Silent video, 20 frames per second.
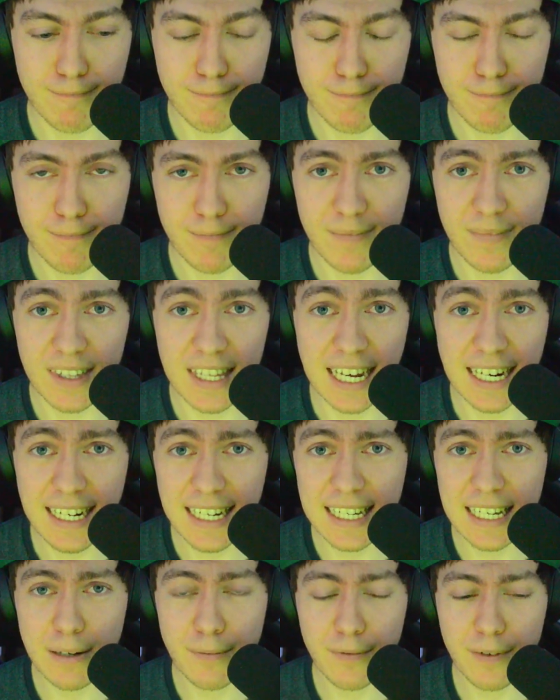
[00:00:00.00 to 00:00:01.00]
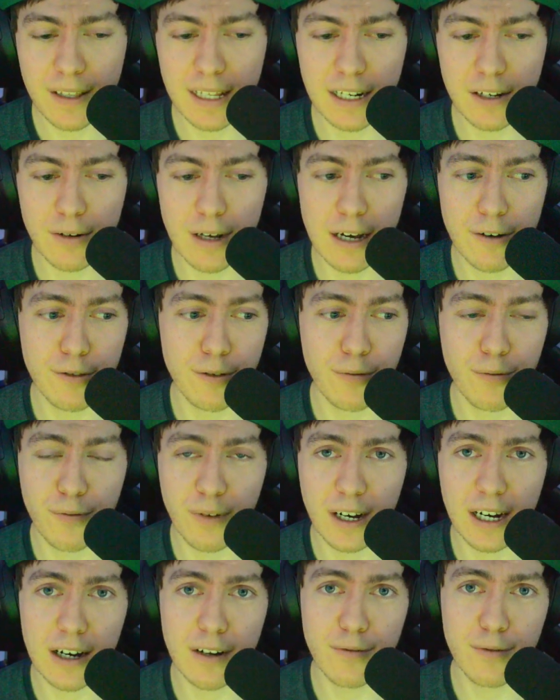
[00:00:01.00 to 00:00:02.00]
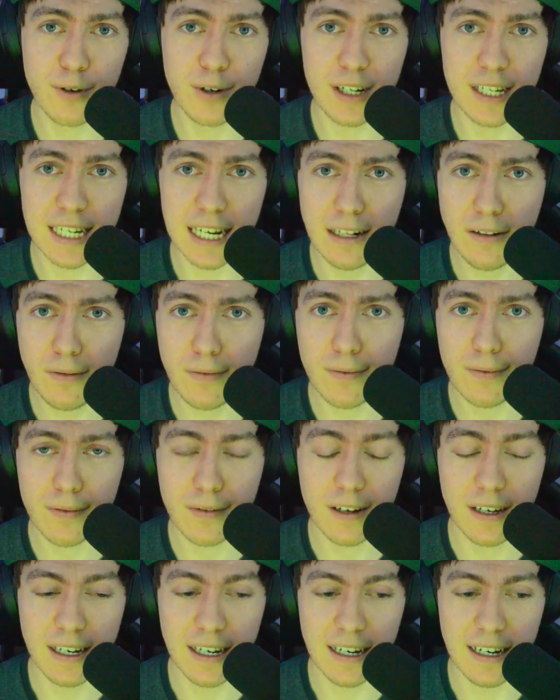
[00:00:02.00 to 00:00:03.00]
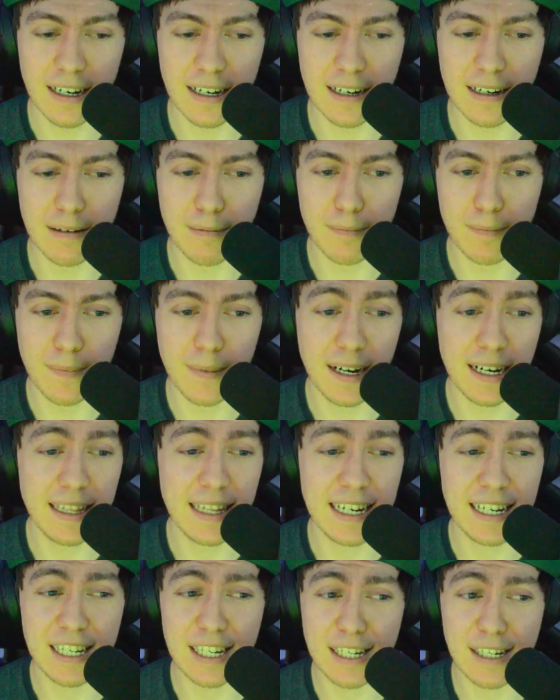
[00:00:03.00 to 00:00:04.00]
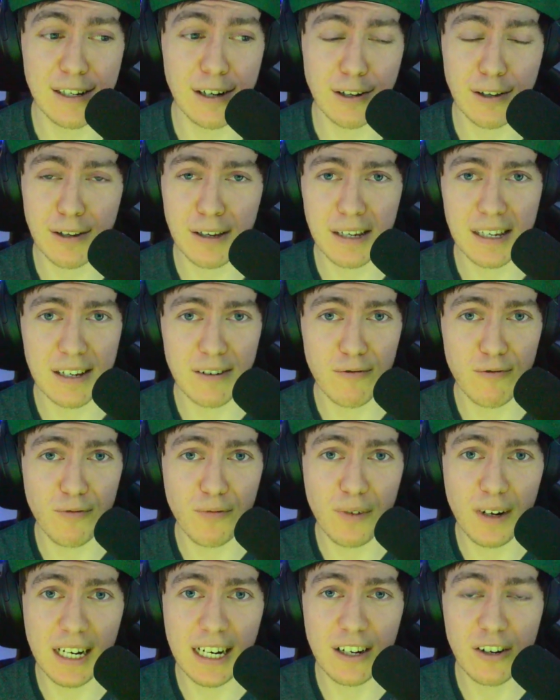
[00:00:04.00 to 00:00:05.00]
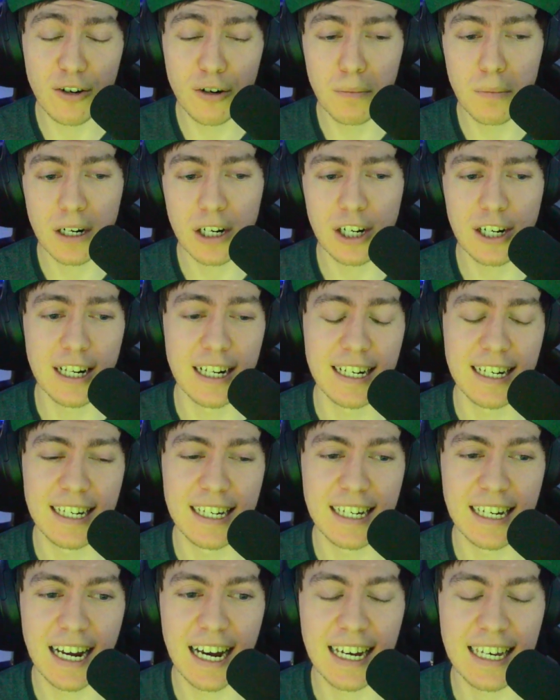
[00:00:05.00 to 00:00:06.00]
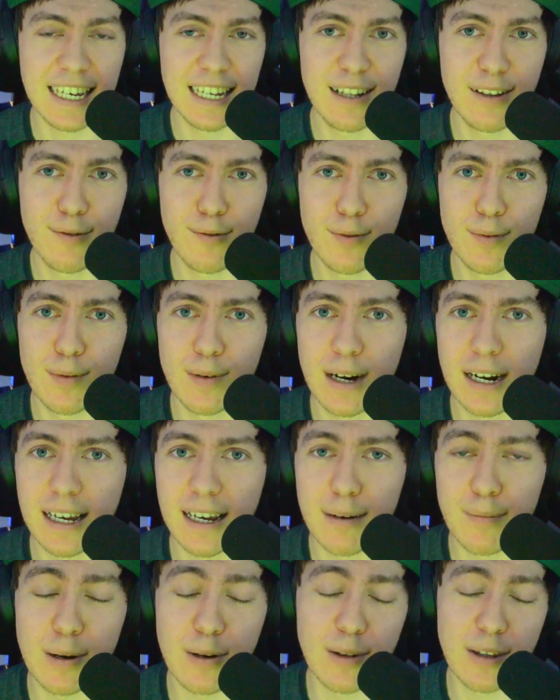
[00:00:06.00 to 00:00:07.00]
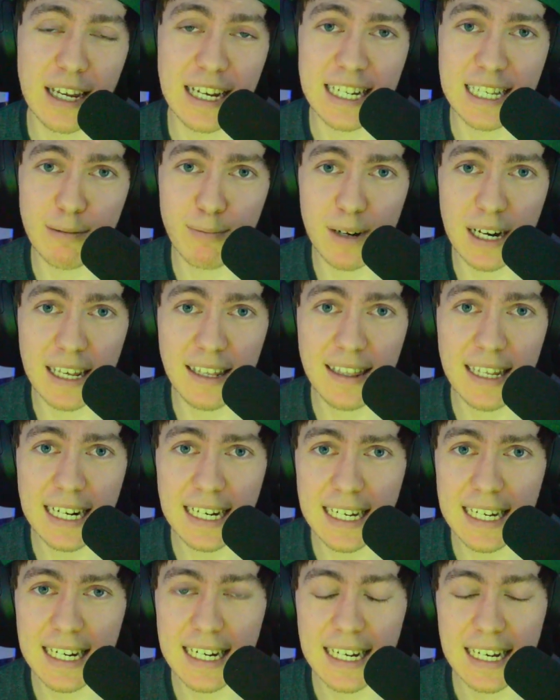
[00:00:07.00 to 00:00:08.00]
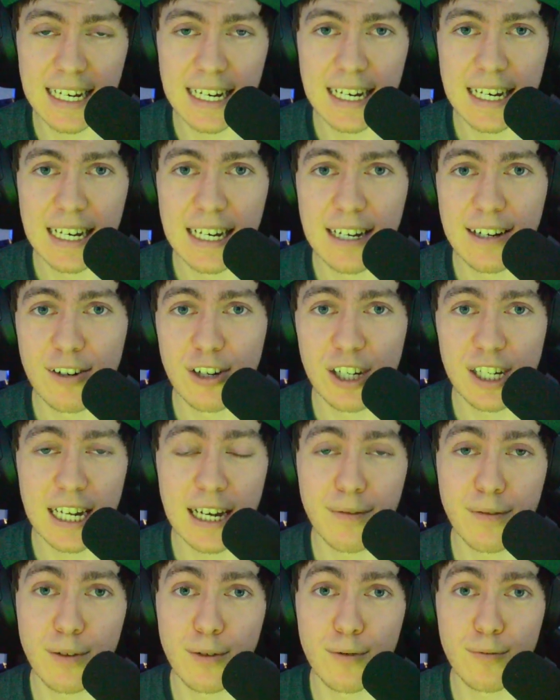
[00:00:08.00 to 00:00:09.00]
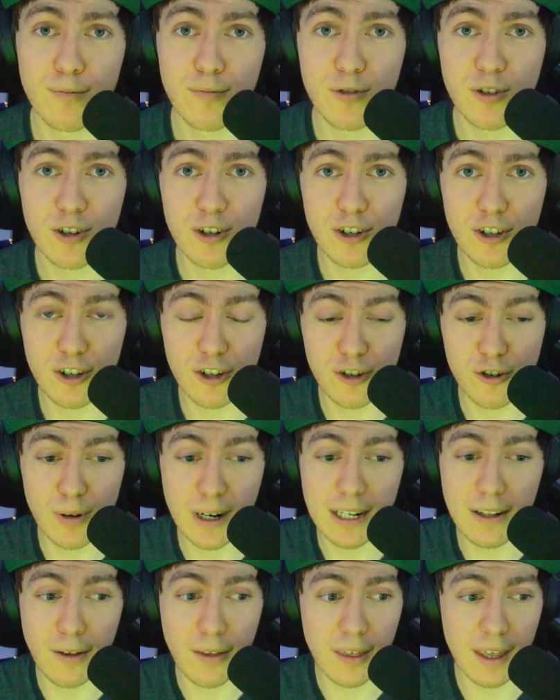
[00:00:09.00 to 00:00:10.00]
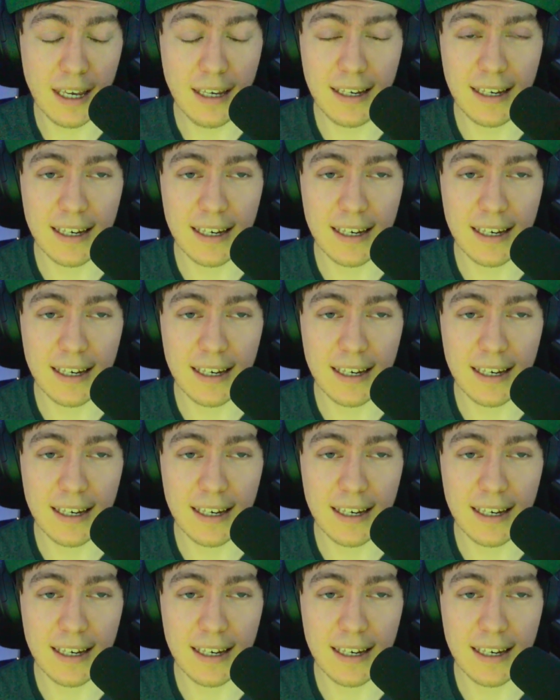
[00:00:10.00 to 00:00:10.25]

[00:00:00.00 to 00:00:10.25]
that is something that you have to figure out for yourself. There's not really too much that I can do like about explaining that. You just have to try to think